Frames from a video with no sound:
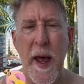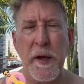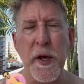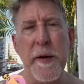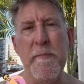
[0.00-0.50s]

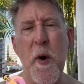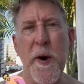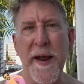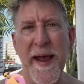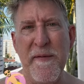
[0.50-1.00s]
Good
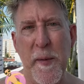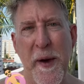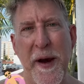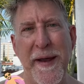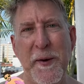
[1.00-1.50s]
morning,
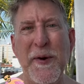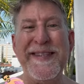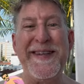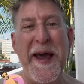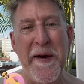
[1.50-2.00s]
everybody. Chris
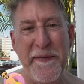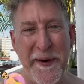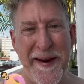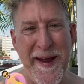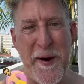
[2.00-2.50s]

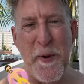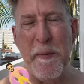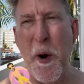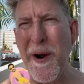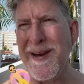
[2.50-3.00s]
Stafford here,
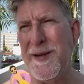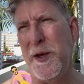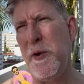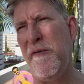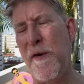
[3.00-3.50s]
reporting to
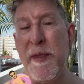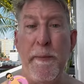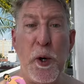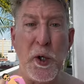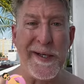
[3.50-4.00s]
you from the
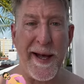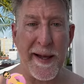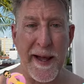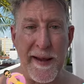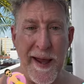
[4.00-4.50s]
pool
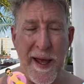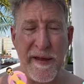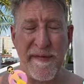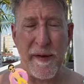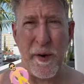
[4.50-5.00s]
deck on the 8th
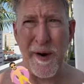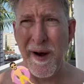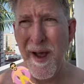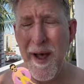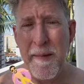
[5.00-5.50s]
floor.
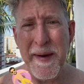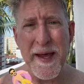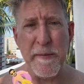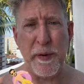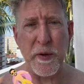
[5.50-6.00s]

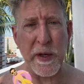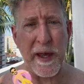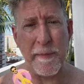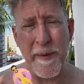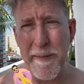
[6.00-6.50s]
Man, the pool
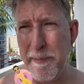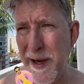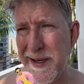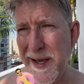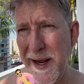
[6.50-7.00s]
kicked my
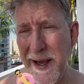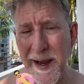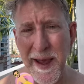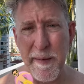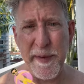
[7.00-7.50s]
butt today. I
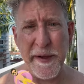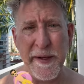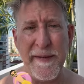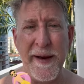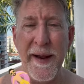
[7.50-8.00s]
can't
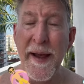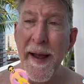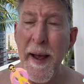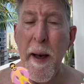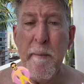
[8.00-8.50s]
believe it.
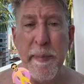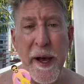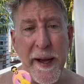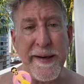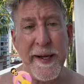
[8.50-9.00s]

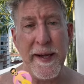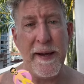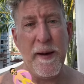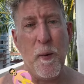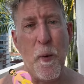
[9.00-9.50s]
But
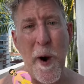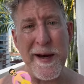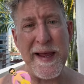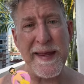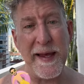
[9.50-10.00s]
one
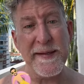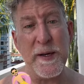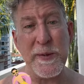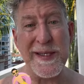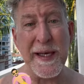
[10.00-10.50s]
of the things I
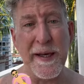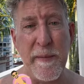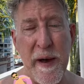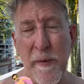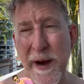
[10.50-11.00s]
was thinking
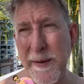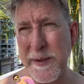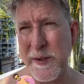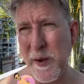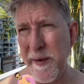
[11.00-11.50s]
about when I was
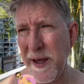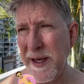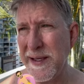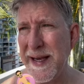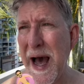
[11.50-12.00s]
swimming
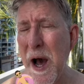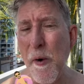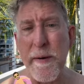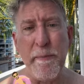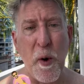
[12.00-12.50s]
is
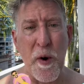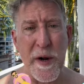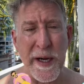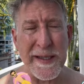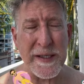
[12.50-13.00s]
how
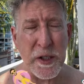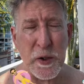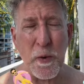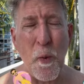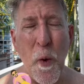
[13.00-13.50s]
important it is to
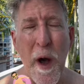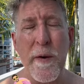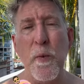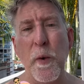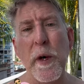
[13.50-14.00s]
do
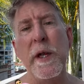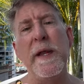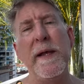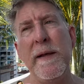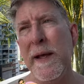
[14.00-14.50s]
one
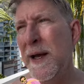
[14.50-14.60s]
really